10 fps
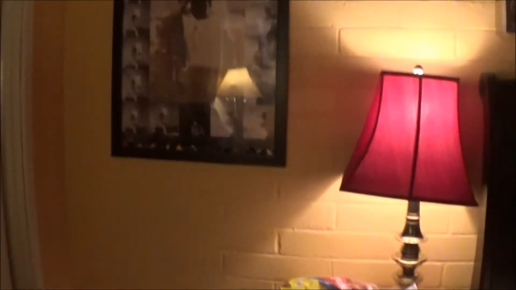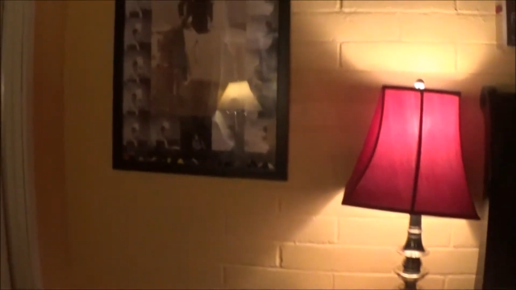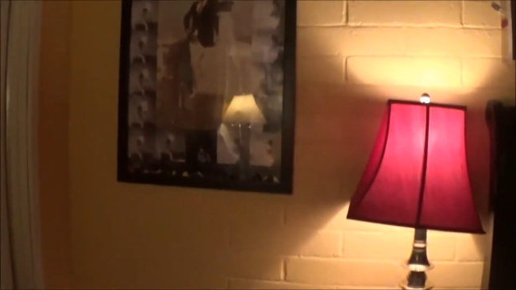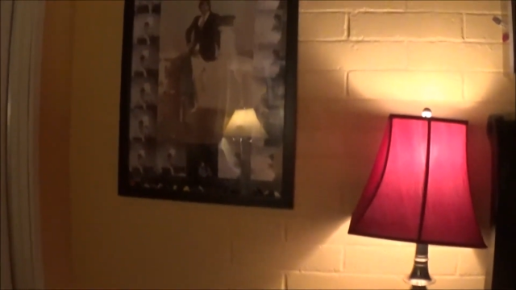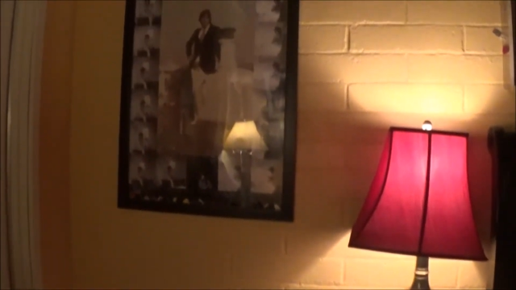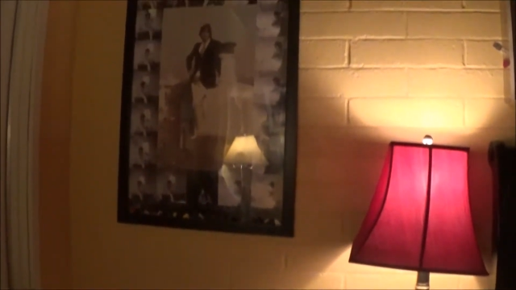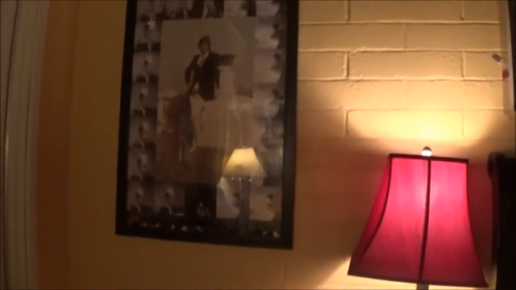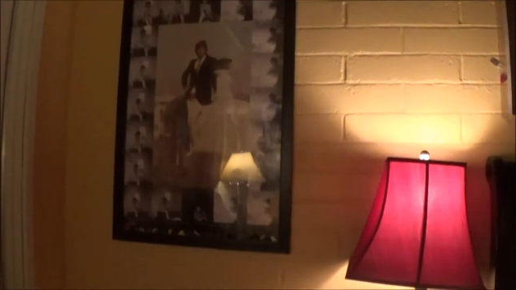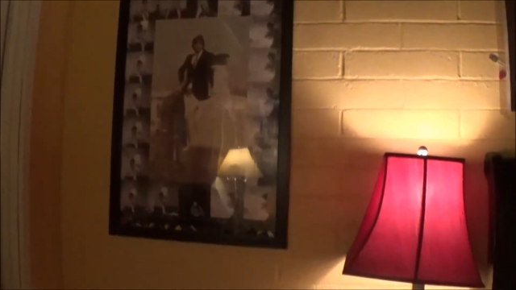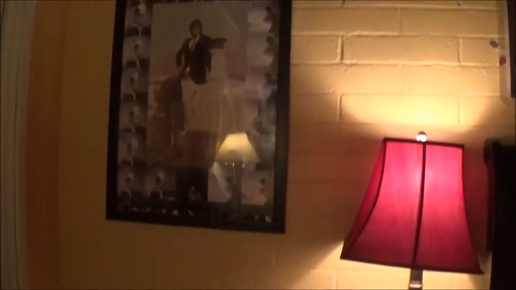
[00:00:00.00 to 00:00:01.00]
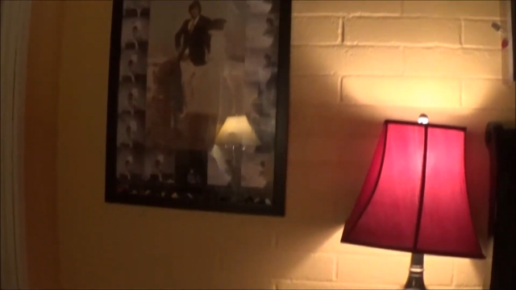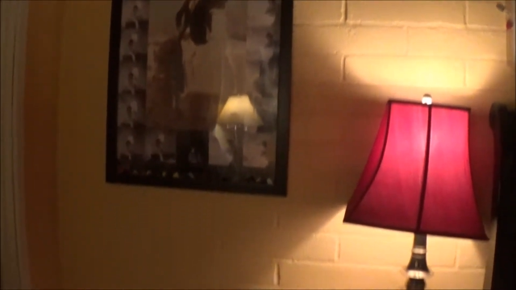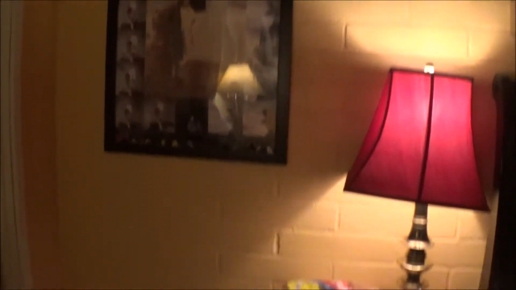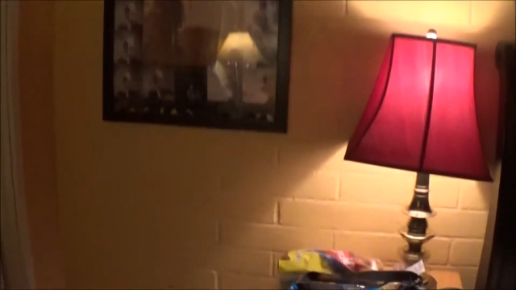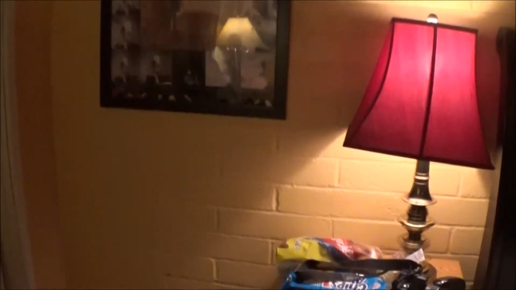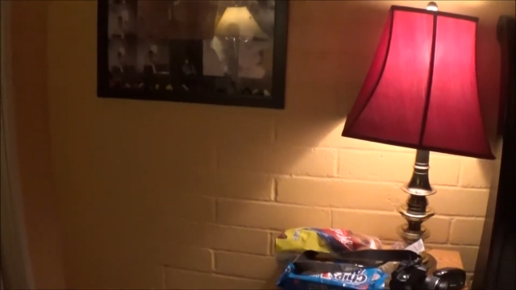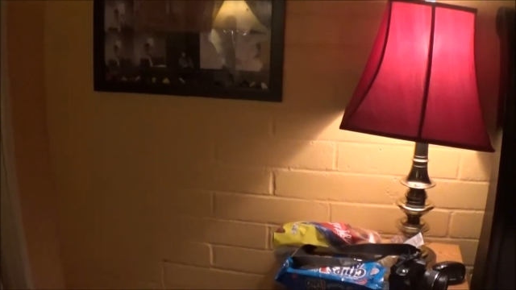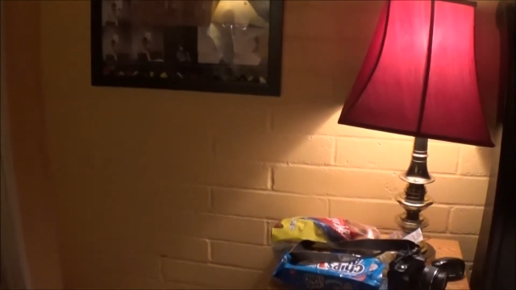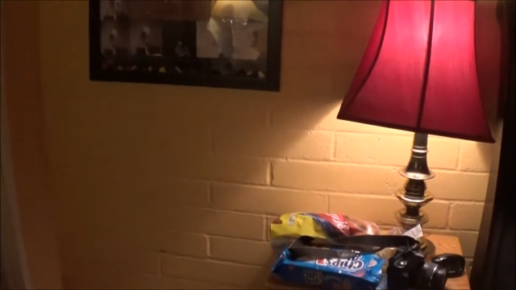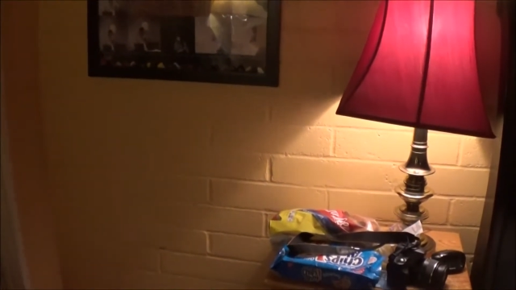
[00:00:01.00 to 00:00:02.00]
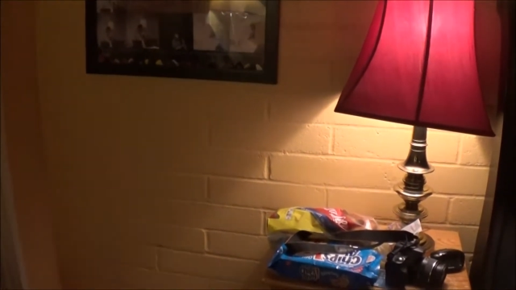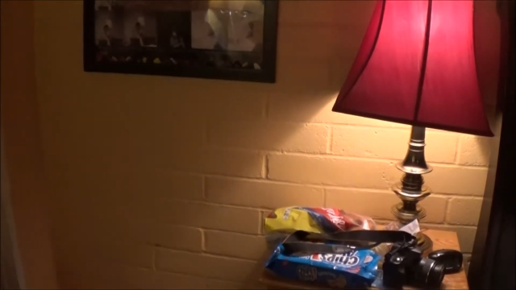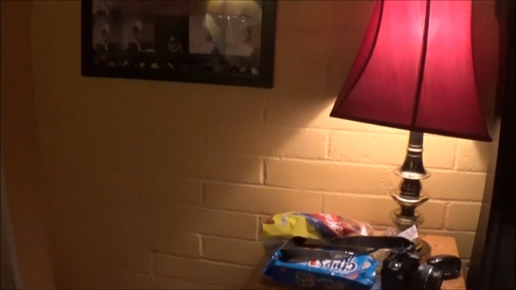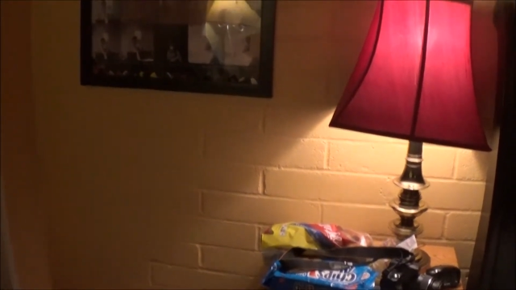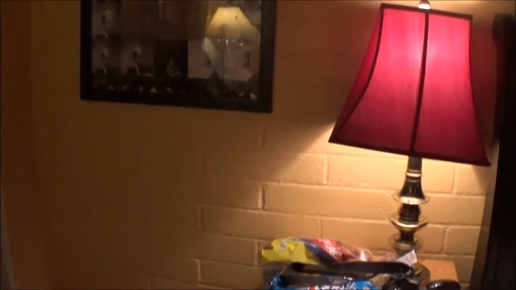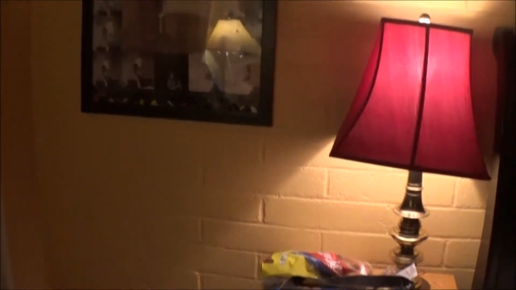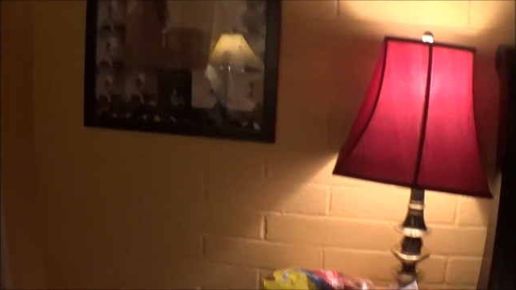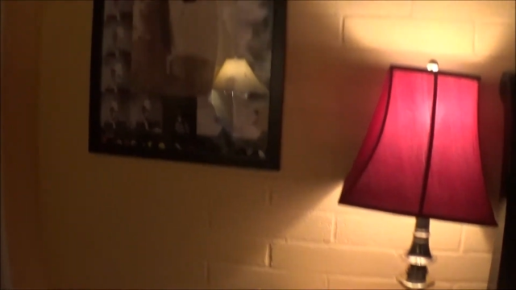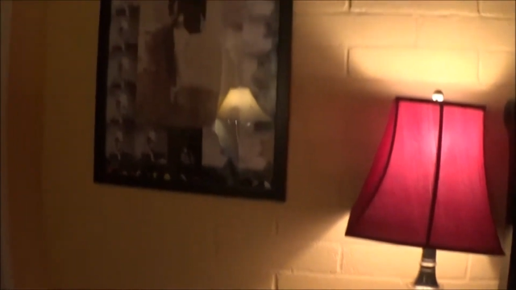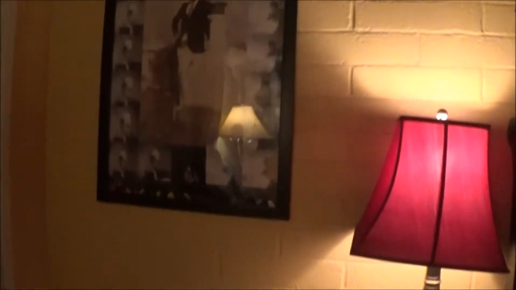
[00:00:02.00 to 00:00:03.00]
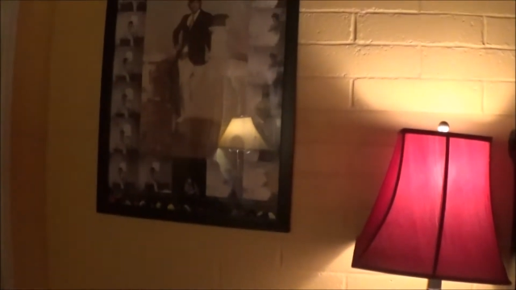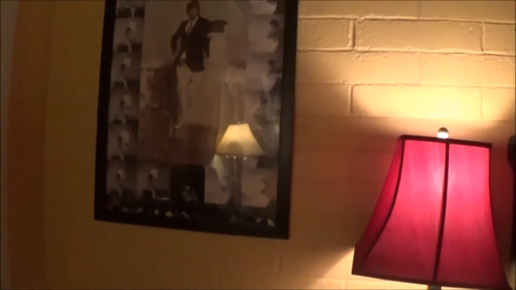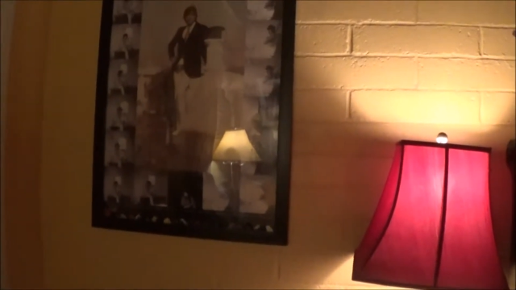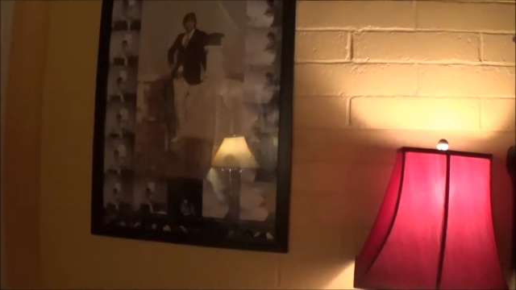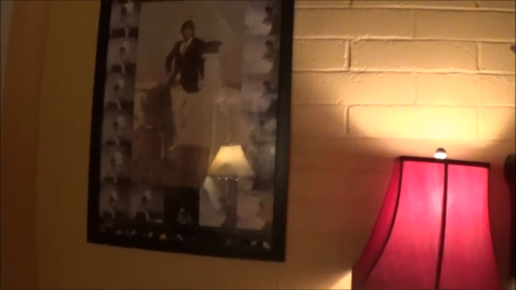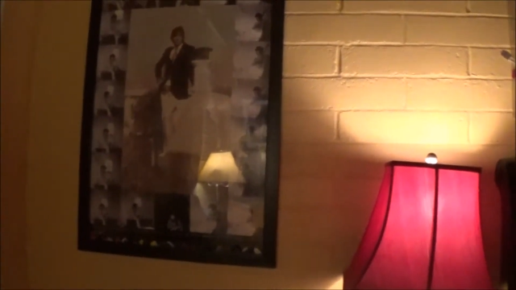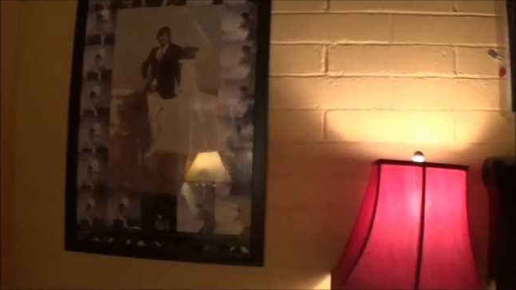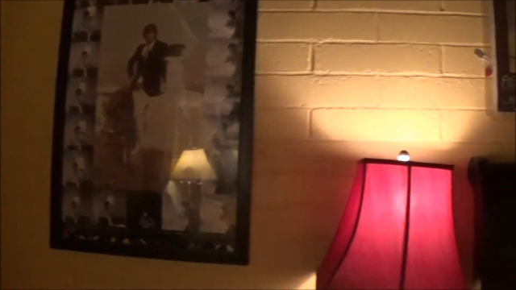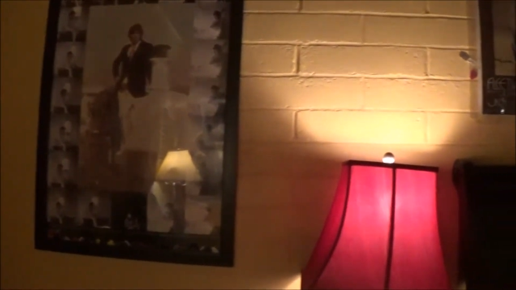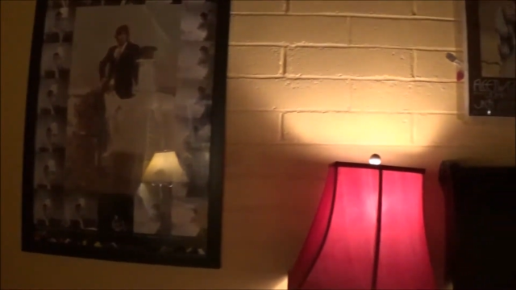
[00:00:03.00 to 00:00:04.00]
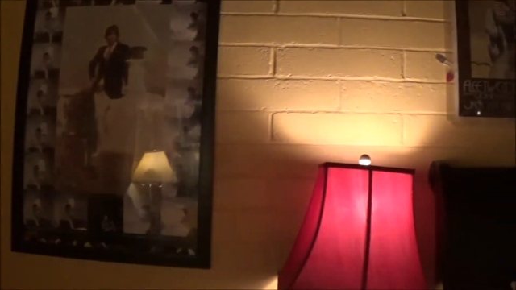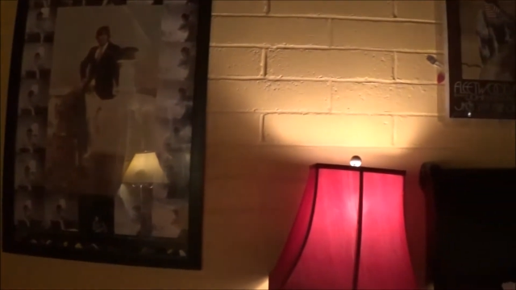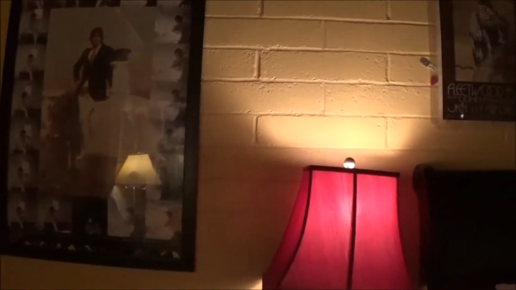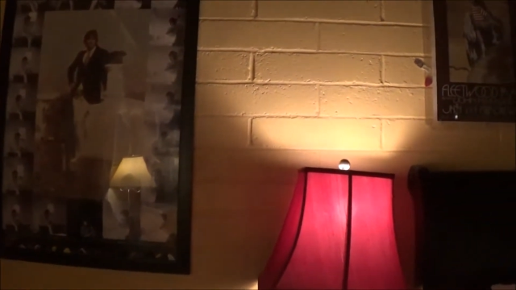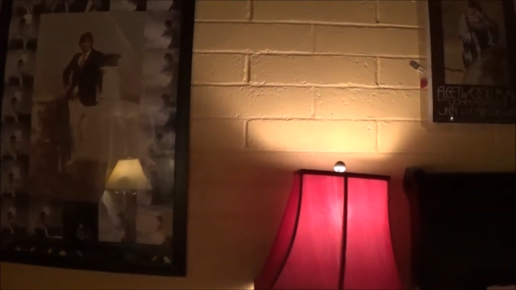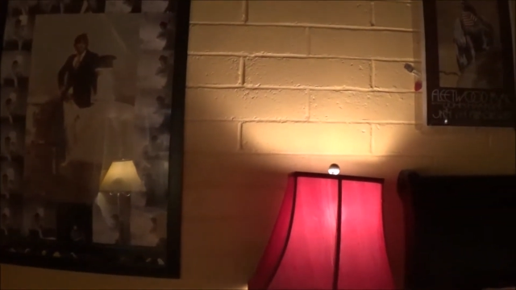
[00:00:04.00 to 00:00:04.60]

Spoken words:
Nobody's mouth can be seen.